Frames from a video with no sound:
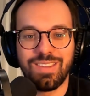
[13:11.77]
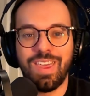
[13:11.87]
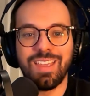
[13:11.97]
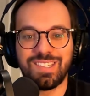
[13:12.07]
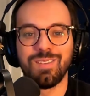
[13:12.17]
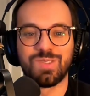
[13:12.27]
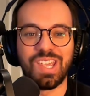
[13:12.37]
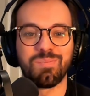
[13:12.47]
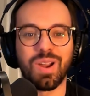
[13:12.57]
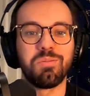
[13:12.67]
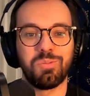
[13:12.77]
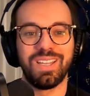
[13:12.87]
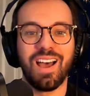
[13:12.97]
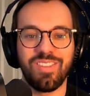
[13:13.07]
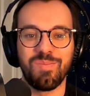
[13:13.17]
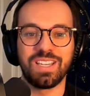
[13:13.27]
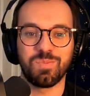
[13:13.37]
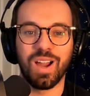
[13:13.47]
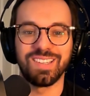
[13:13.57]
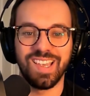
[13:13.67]
That seems like probably not the best
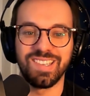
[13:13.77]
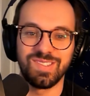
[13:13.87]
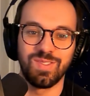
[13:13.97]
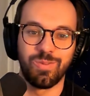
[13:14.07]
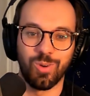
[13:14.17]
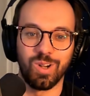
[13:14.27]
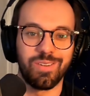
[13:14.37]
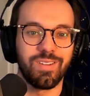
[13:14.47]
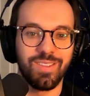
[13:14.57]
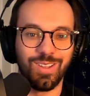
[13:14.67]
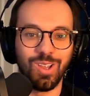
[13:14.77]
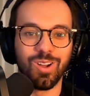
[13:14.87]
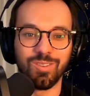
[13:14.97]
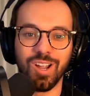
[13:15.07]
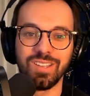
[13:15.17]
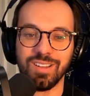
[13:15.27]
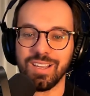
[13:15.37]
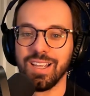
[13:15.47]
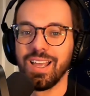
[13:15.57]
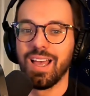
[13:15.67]
process for the long
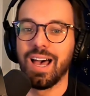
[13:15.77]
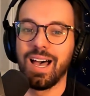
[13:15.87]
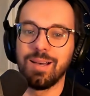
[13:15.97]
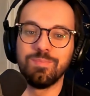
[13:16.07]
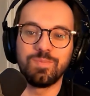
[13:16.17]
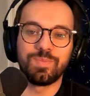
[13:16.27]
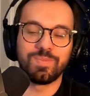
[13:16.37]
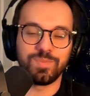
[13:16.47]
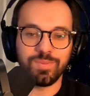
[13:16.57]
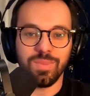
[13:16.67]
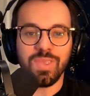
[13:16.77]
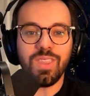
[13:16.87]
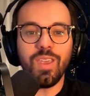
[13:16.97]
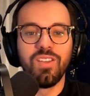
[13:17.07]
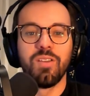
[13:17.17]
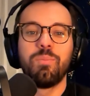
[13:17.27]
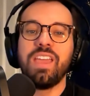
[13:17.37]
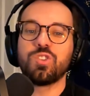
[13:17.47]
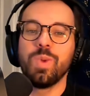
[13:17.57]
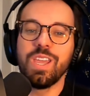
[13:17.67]
run.
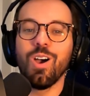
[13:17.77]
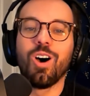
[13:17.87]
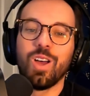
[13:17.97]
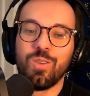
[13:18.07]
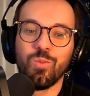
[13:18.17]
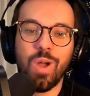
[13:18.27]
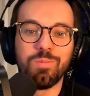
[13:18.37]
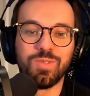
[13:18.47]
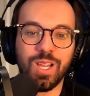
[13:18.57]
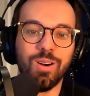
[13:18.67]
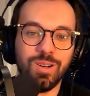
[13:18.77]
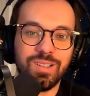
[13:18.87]
Pitch me on Webflow.